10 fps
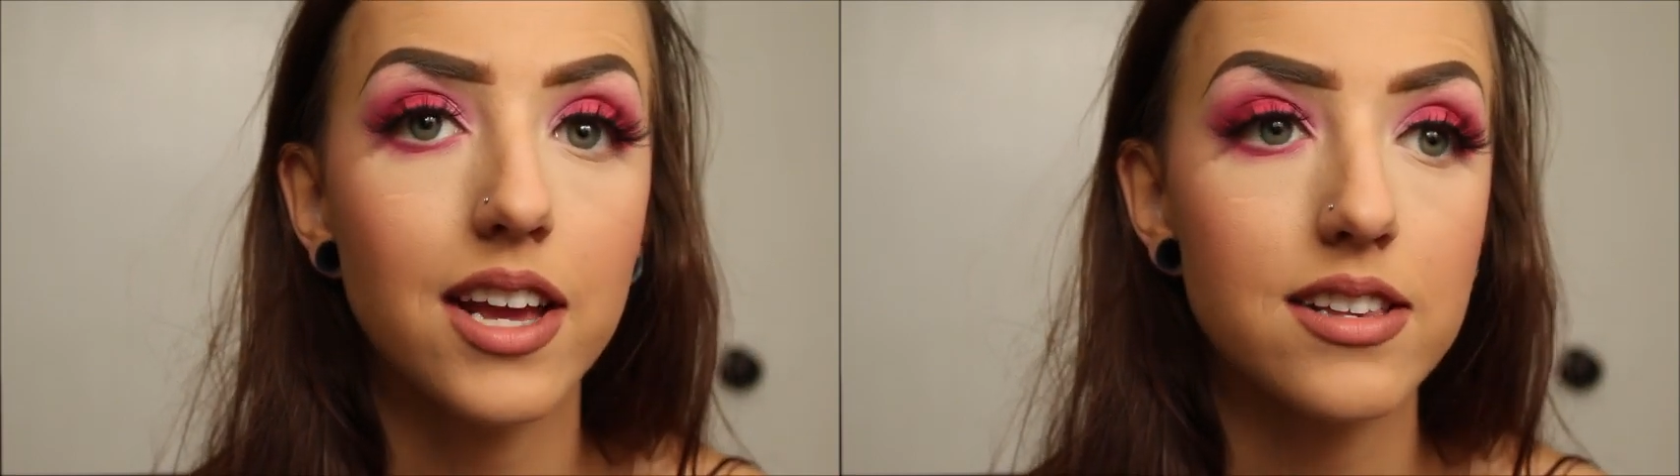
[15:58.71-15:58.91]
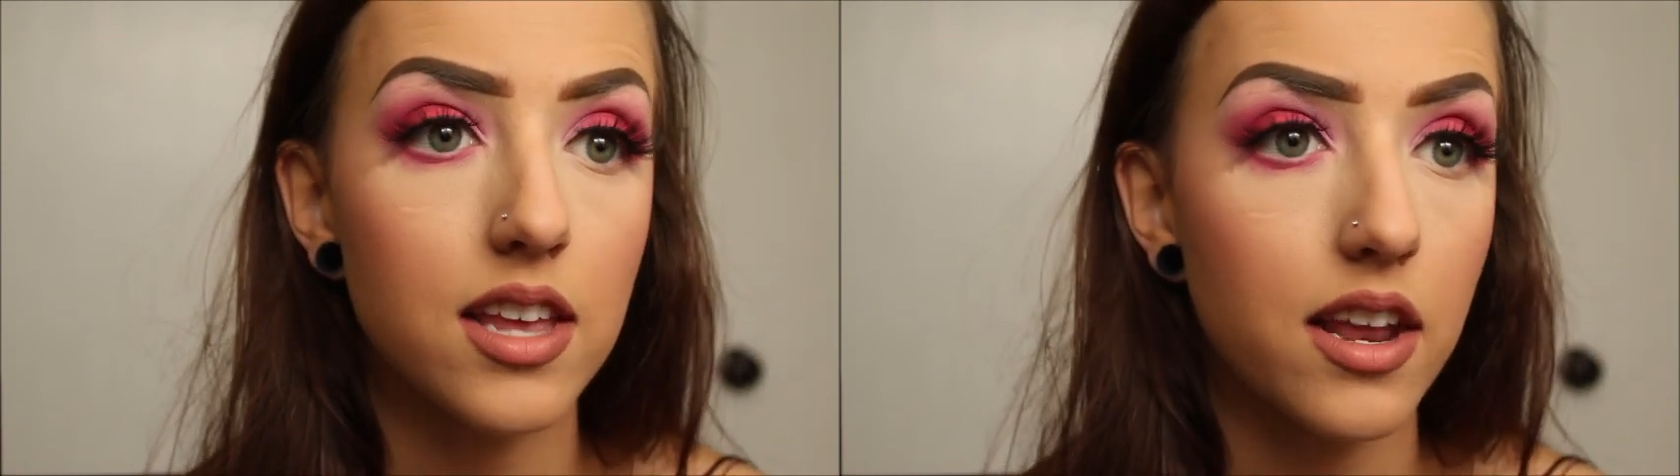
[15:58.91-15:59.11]

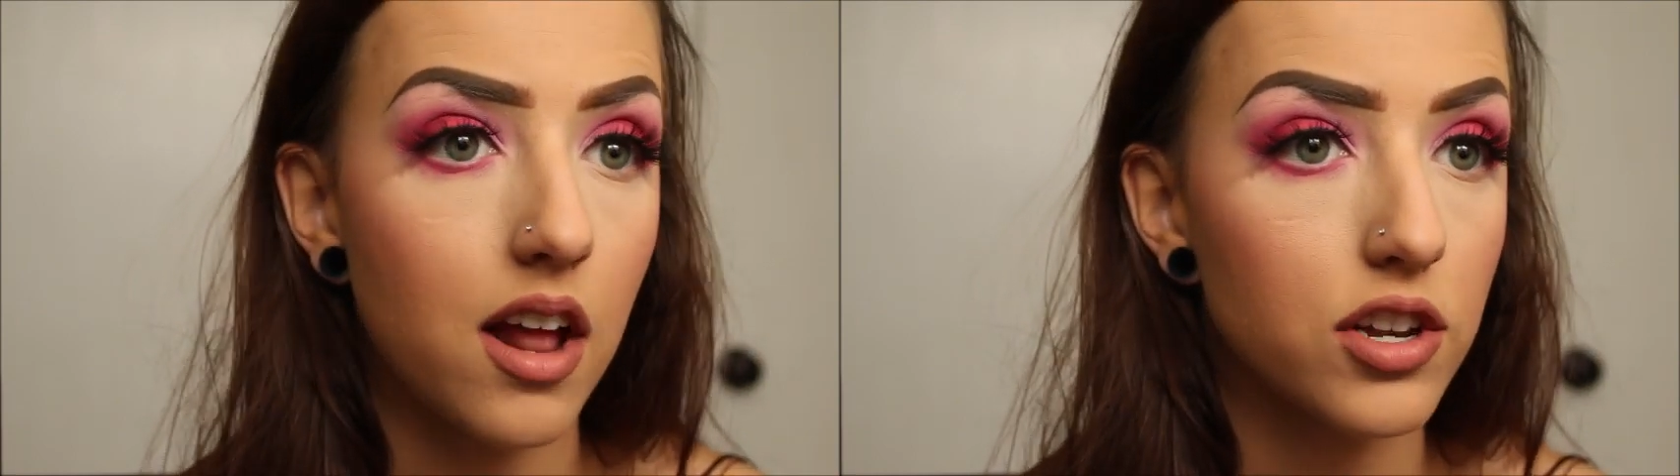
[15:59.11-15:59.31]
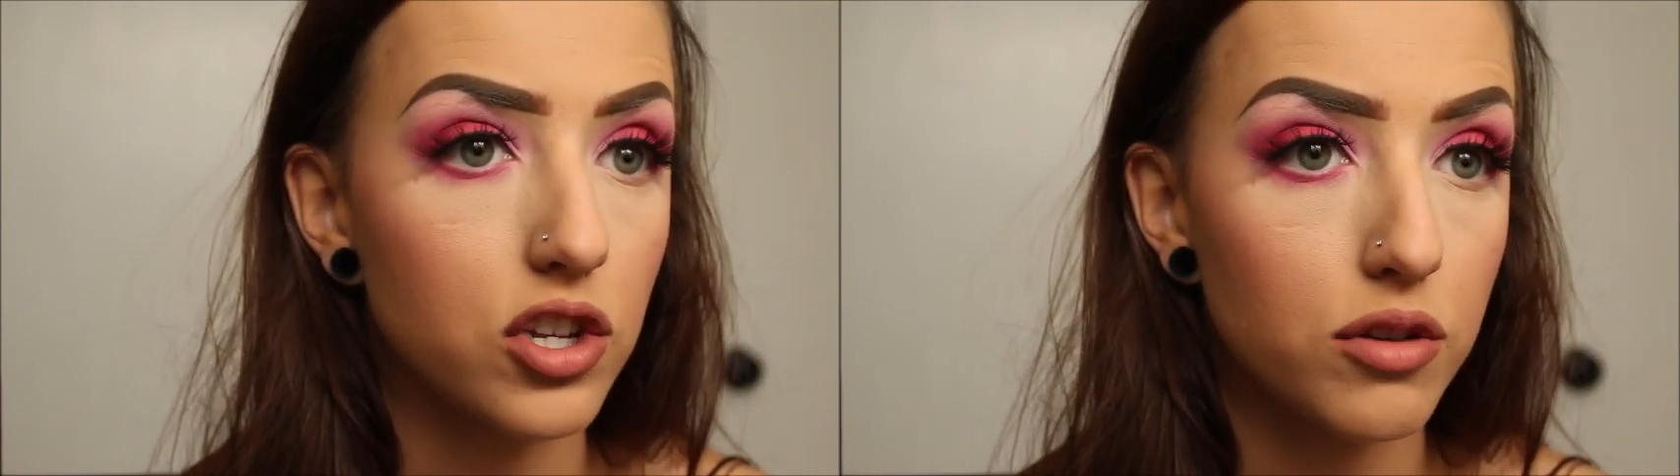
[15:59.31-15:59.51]

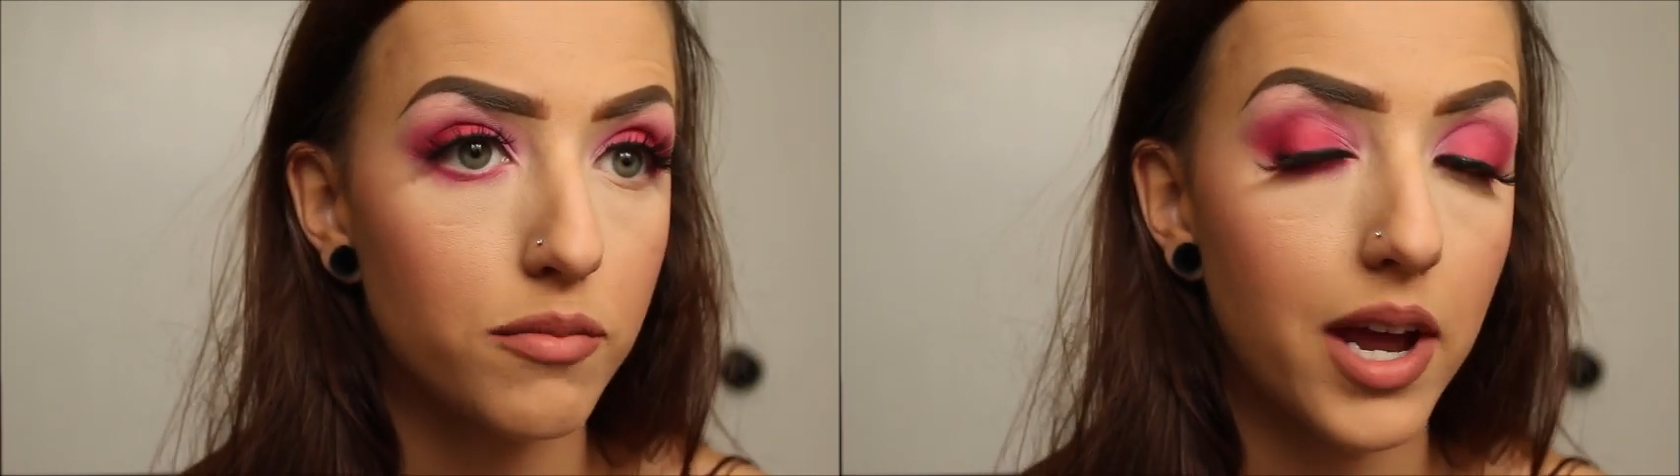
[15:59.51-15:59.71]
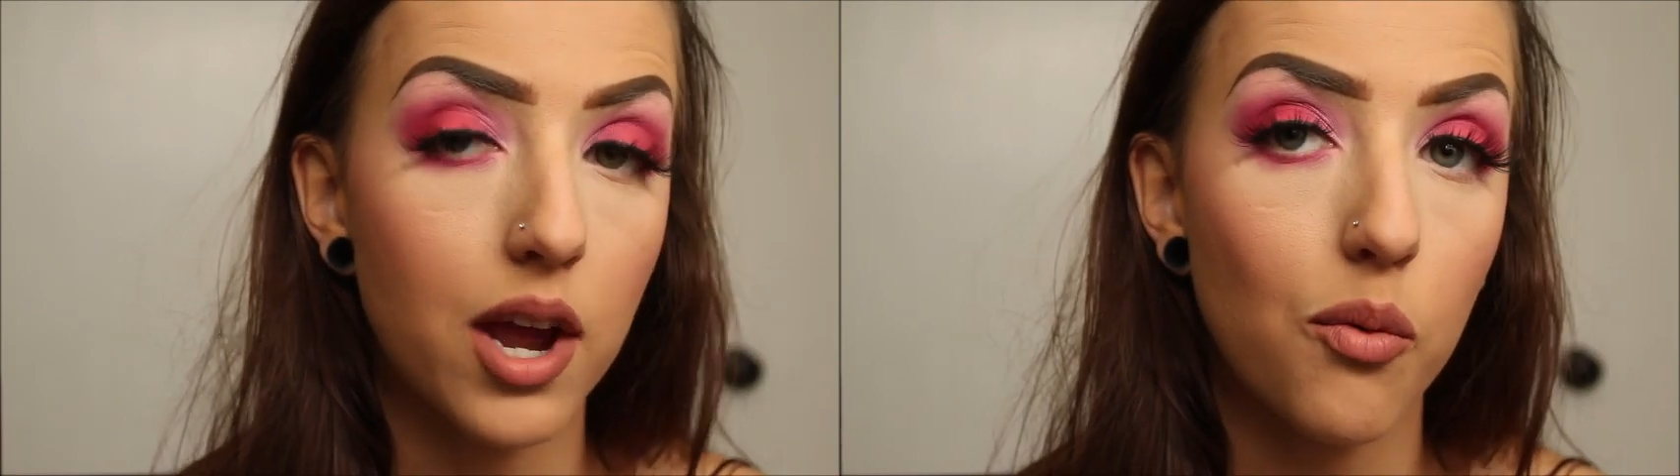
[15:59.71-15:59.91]
Exit onto
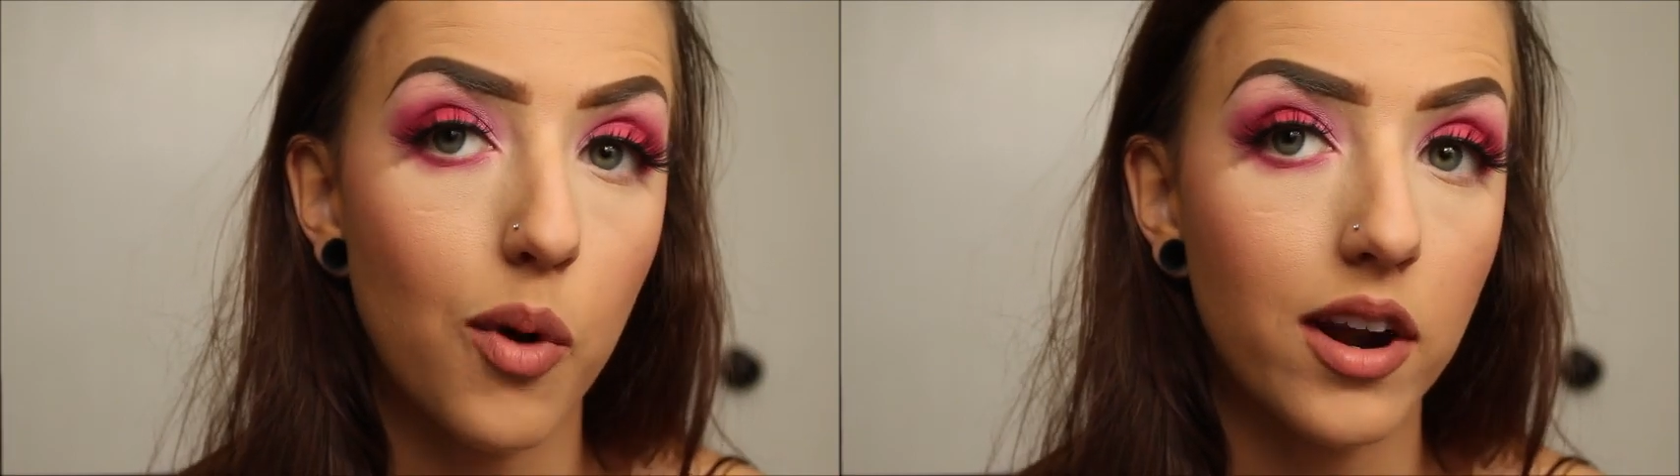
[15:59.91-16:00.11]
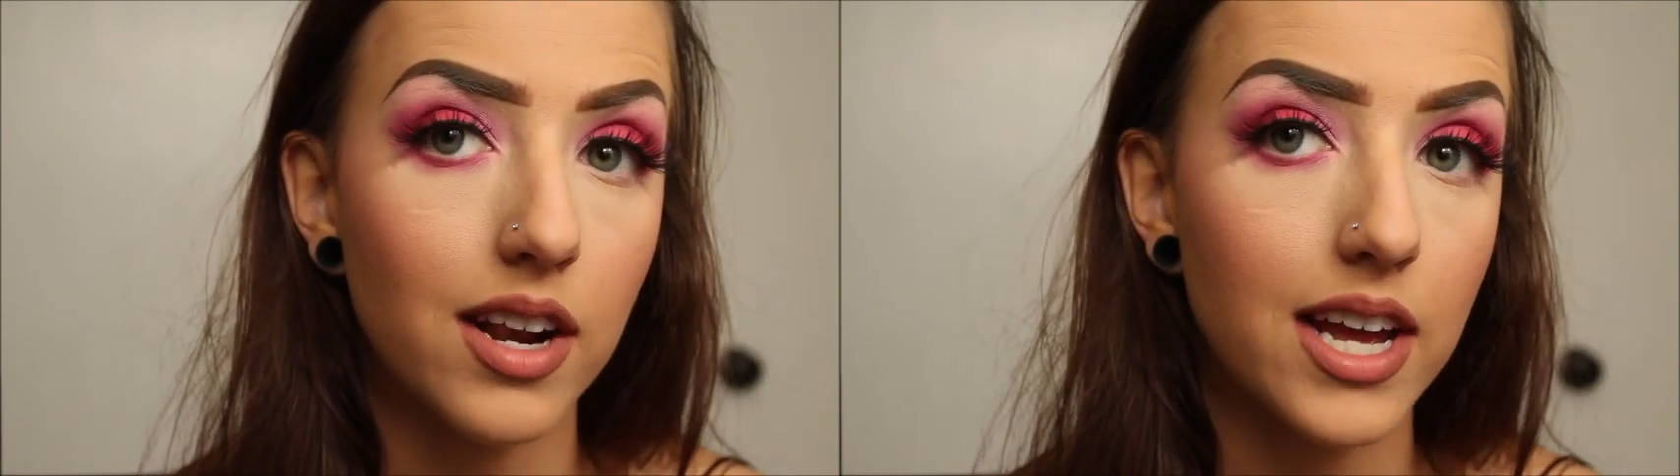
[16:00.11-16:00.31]
my
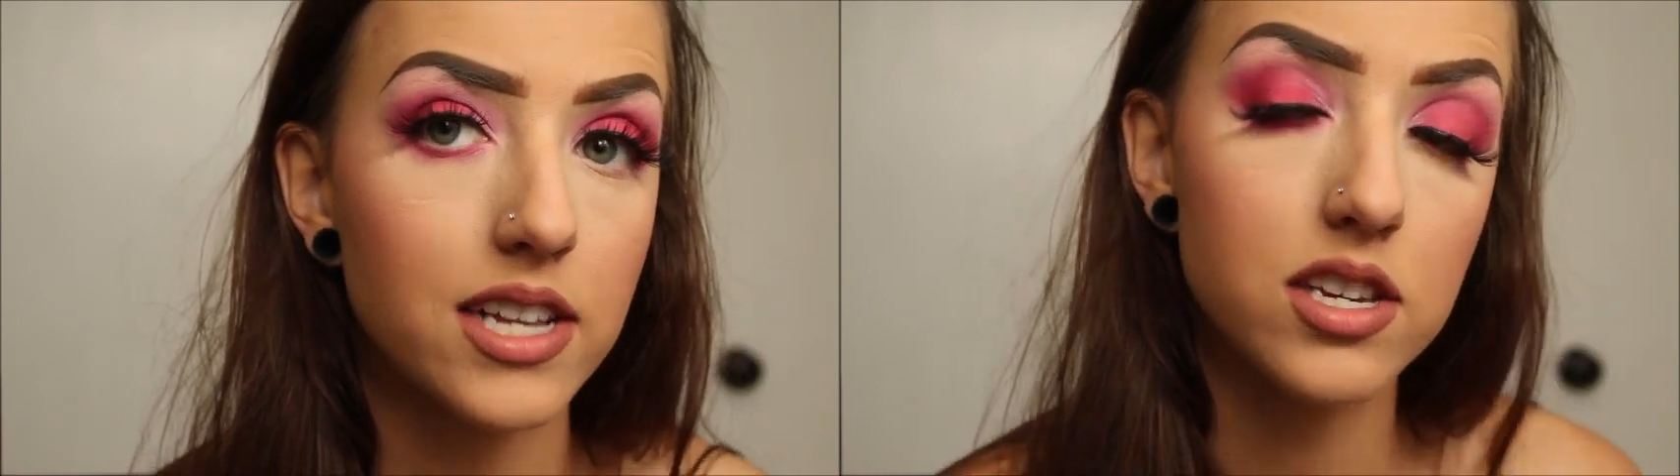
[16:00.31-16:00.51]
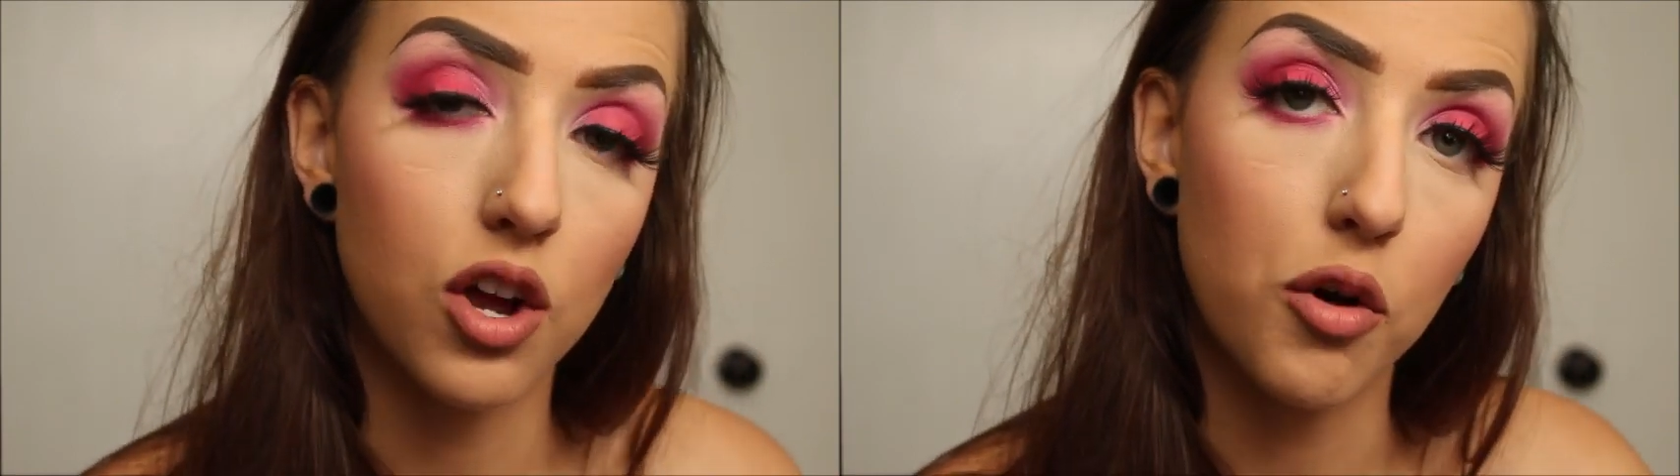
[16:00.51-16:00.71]

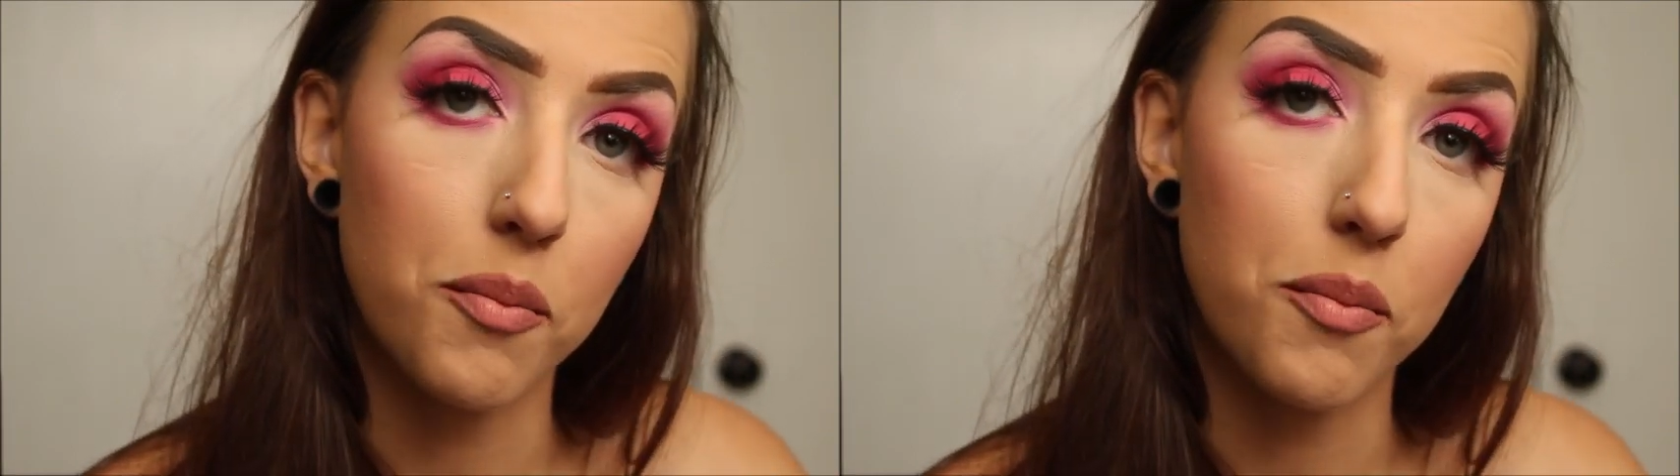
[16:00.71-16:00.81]
waterline to